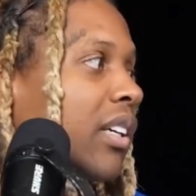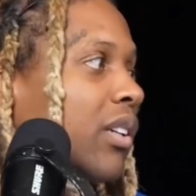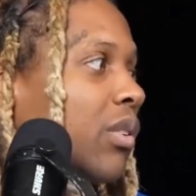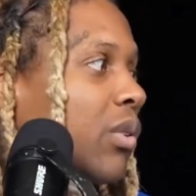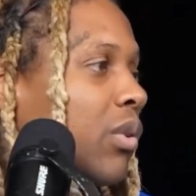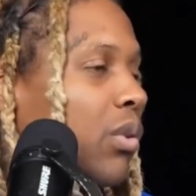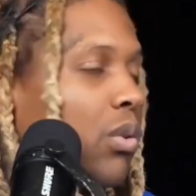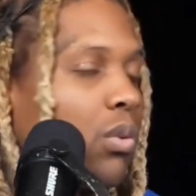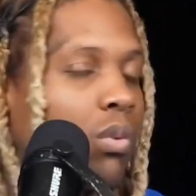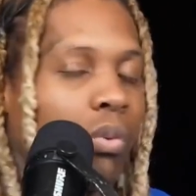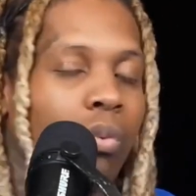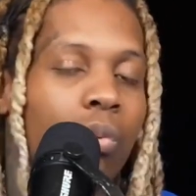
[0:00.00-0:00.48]
his
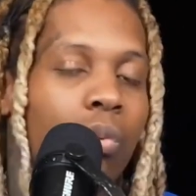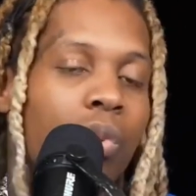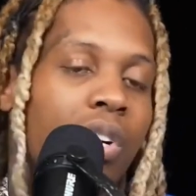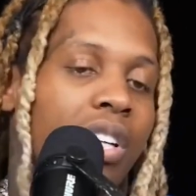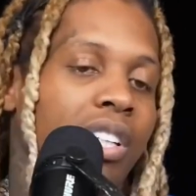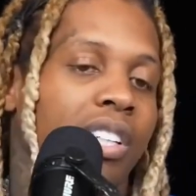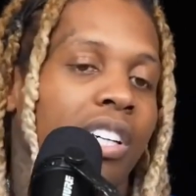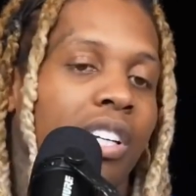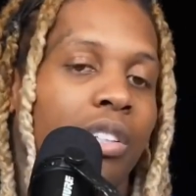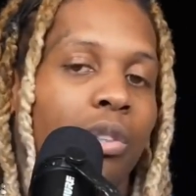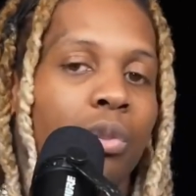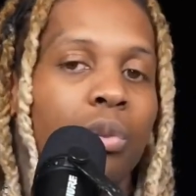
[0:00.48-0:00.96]
career
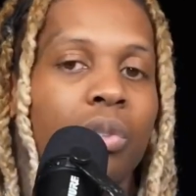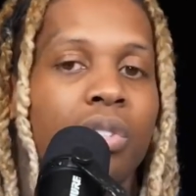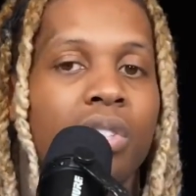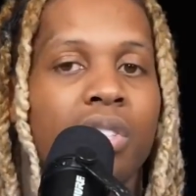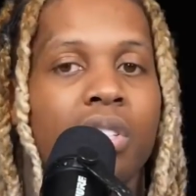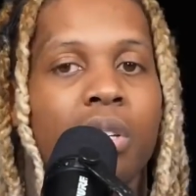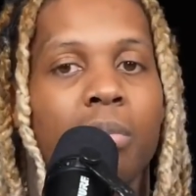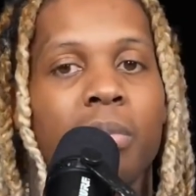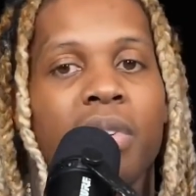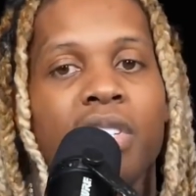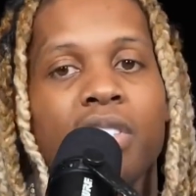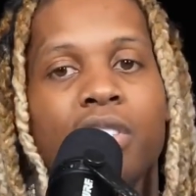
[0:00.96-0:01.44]
trajectory
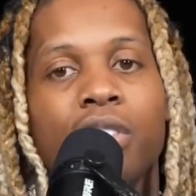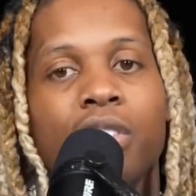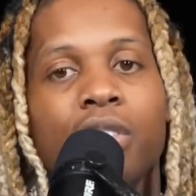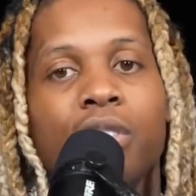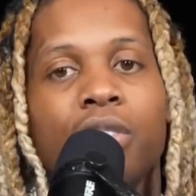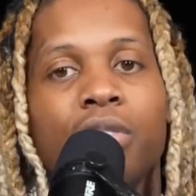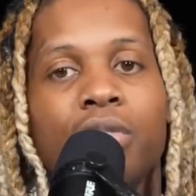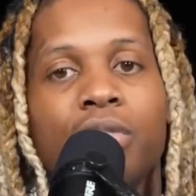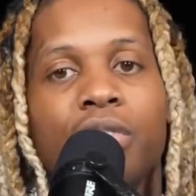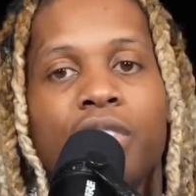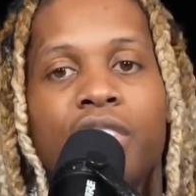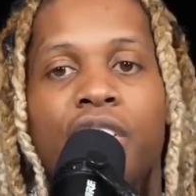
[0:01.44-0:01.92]
too.
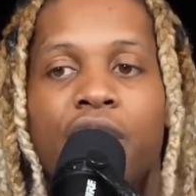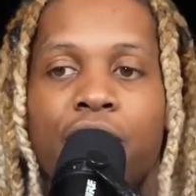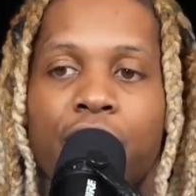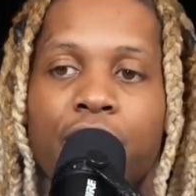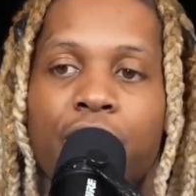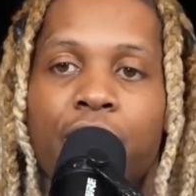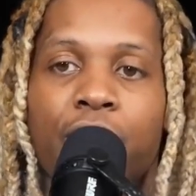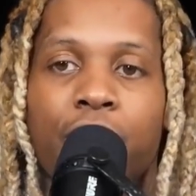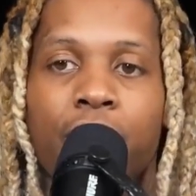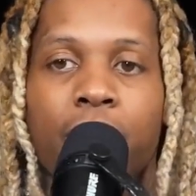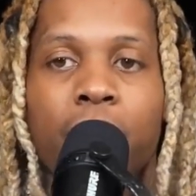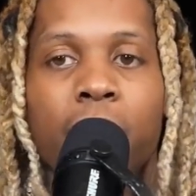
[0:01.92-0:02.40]

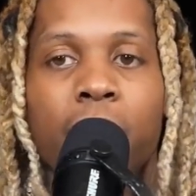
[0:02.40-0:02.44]
While